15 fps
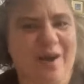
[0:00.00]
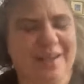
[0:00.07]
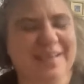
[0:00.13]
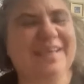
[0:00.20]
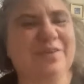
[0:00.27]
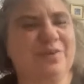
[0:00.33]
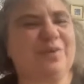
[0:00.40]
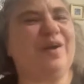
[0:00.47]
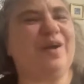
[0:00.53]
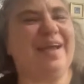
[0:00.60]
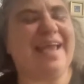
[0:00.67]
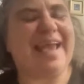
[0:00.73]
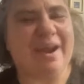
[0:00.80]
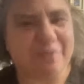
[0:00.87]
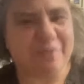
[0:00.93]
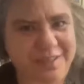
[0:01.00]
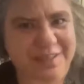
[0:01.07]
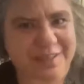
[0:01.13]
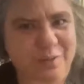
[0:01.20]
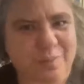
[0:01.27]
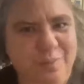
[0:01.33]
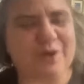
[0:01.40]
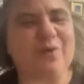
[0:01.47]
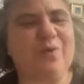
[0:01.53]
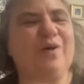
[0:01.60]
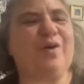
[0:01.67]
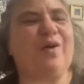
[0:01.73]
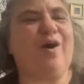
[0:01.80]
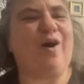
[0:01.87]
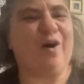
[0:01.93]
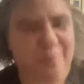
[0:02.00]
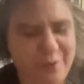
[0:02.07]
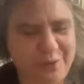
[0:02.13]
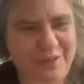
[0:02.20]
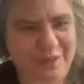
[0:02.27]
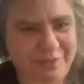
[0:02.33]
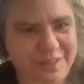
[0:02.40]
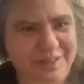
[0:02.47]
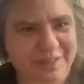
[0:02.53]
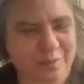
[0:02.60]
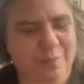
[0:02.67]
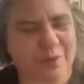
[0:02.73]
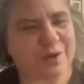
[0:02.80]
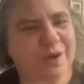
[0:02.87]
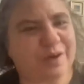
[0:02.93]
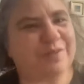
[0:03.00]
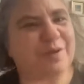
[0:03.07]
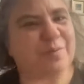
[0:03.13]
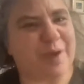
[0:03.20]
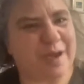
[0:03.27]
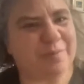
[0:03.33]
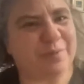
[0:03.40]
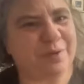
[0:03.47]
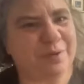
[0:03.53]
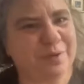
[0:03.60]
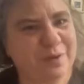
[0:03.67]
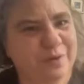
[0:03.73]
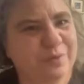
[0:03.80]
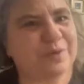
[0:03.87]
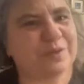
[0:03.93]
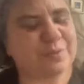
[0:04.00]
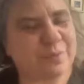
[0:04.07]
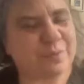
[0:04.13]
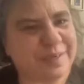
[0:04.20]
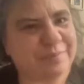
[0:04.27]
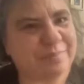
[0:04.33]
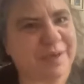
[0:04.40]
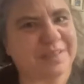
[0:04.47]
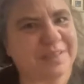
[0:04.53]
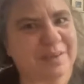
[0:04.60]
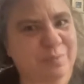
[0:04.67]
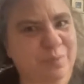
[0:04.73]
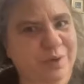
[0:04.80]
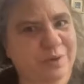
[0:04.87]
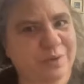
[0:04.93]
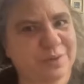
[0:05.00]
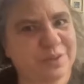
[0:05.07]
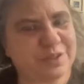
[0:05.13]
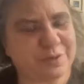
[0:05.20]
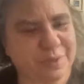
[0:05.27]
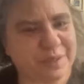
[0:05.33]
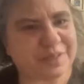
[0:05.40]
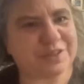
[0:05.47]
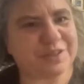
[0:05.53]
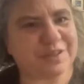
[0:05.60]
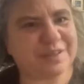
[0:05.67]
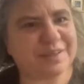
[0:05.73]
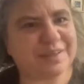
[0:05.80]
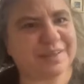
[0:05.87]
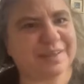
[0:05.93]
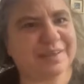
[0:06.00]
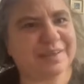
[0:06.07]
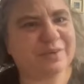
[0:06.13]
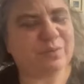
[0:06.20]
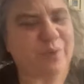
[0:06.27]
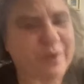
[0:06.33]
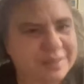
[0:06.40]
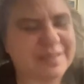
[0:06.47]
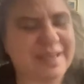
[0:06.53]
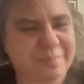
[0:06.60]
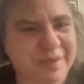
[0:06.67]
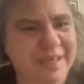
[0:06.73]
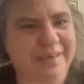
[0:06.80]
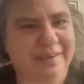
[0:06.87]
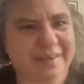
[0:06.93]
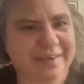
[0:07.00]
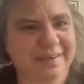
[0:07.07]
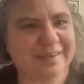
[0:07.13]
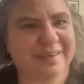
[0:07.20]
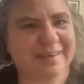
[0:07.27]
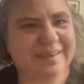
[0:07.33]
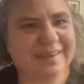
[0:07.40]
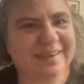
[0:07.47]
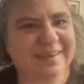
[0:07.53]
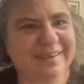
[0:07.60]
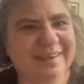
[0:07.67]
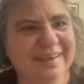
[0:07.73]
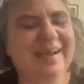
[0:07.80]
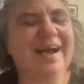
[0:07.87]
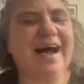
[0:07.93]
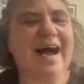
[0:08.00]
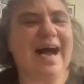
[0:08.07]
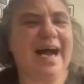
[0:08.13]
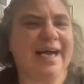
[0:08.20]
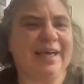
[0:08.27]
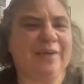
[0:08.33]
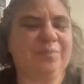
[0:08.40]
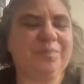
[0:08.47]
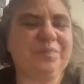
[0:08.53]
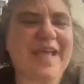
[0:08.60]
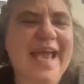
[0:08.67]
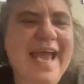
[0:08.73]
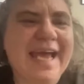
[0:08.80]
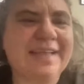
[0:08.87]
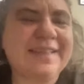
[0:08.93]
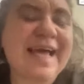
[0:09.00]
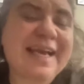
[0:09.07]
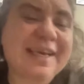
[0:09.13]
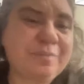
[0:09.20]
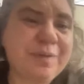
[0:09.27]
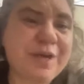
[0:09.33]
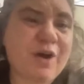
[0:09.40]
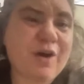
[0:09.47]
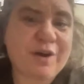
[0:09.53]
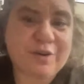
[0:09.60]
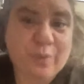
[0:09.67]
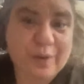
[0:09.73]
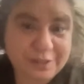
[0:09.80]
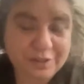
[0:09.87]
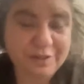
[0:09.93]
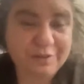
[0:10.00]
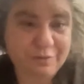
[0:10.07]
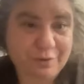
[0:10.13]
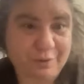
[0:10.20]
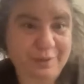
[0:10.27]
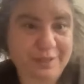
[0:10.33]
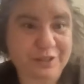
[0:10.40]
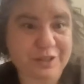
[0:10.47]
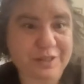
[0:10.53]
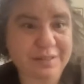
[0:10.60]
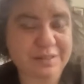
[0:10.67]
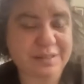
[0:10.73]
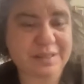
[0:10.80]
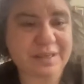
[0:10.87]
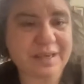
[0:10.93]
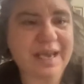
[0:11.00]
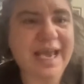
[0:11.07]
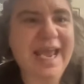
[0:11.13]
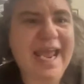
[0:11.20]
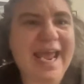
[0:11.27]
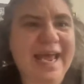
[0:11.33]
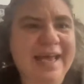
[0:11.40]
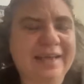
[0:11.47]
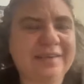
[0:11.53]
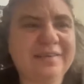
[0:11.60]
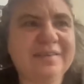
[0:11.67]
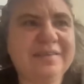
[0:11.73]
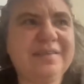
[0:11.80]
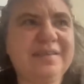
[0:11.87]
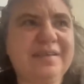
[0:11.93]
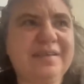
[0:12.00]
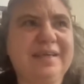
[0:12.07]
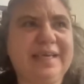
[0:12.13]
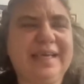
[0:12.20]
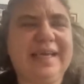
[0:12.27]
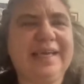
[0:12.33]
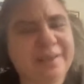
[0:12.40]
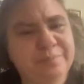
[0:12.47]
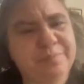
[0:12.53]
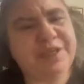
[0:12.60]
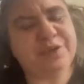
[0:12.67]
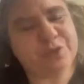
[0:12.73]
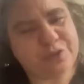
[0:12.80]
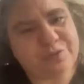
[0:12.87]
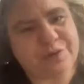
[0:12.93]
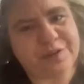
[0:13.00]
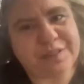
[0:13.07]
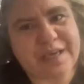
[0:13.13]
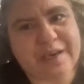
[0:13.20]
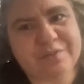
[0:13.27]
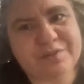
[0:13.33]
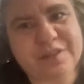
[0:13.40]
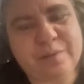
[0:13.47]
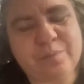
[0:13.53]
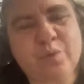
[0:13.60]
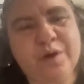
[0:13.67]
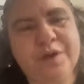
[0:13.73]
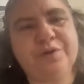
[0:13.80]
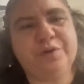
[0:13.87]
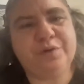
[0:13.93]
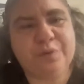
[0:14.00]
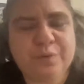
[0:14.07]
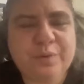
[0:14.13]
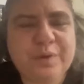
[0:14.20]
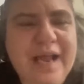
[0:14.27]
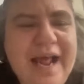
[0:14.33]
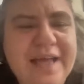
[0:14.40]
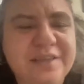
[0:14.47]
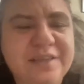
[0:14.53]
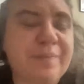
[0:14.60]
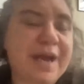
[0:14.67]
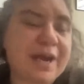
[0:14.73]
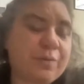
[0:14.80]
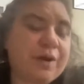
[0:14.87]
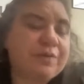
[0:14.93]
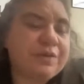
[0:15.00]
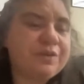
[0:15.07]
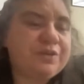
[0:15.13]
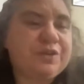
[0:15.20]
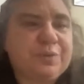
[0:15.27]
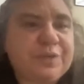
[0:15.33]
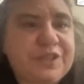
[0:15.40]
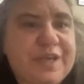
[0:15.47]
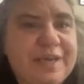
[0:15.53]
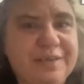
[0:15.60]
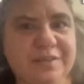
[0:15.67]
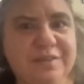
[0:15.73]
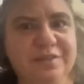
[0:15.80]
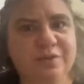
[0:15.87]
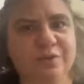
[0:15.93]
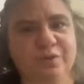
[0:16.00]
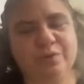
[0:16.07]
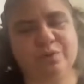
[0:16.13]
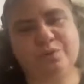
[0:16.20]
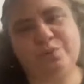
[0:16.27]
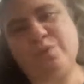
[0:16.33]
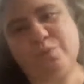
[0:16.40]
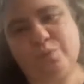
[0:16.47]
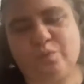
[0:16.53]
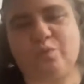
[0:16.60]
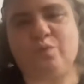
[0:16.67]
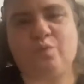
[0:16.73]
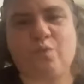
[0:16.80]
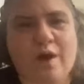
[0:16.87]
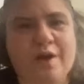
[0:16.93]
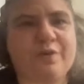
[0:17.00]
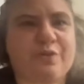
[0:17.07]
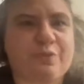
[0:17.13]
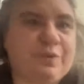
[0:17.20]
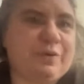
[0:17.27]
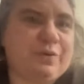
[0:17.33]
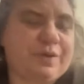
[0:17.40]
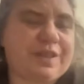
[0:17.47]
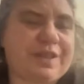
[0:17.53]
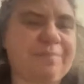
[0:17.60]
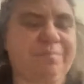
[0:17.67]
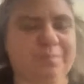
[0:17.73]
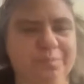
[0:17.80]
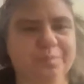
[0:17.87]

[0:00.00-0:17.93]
either every single book or almost every single book of their Bible was written by someone who was Jewish. What does that mean? And that can be a hard question for Christians. And it can be useful to have someone who has a background in Jewish texts to walk through it with them.